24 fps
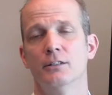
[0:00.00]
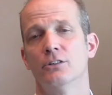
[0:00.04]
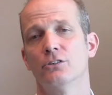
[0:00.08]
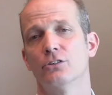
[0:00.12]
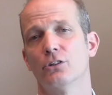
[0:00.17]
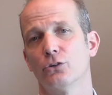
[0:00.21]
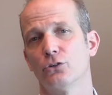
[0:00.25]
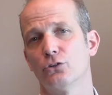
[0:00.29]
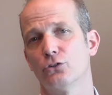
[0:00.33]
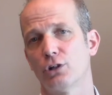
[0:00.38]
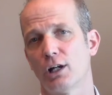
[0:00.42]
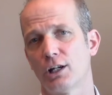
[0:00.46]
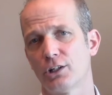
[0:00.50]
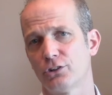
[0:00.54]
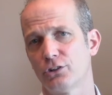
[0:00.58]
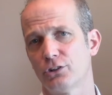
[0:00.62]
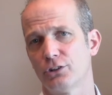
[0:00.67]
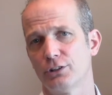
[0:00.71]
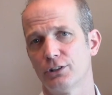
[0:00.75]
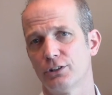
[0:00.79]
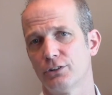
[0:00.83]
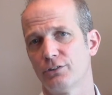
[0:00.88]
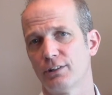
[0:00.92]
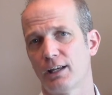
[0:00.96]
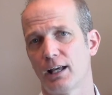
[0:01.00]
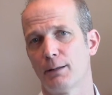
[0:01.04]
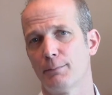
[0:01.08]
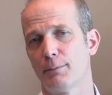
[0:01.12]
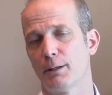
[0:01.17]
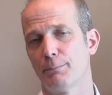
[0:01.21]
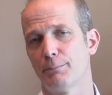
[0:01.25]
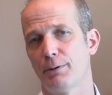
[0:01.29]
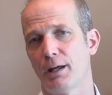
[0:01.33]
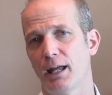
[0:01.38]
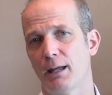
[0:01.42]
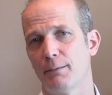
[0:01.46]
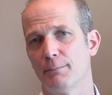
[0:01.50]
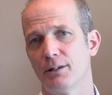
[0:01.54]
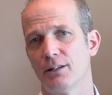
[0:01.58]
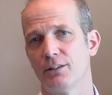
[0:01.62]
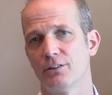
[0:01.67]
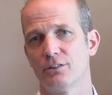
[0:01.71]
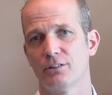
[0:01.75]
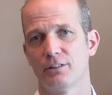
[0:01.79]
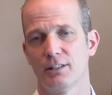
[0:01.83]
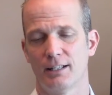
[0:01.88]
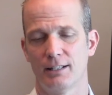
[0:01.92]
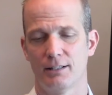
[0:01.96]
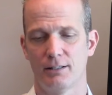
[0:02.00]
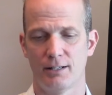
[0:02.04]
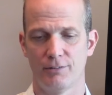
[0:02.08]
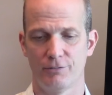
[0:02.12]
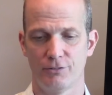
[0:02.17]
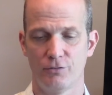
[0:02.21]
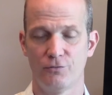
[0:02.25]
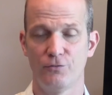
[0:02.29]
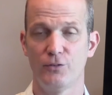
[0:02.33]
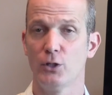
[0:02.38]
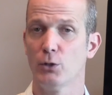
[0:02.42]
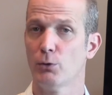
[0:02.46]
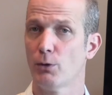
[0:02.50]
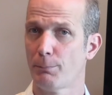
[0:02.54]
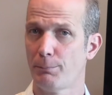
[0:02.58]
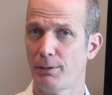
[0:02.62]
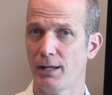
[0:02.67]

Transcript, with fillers: so structure your settlement payments in as few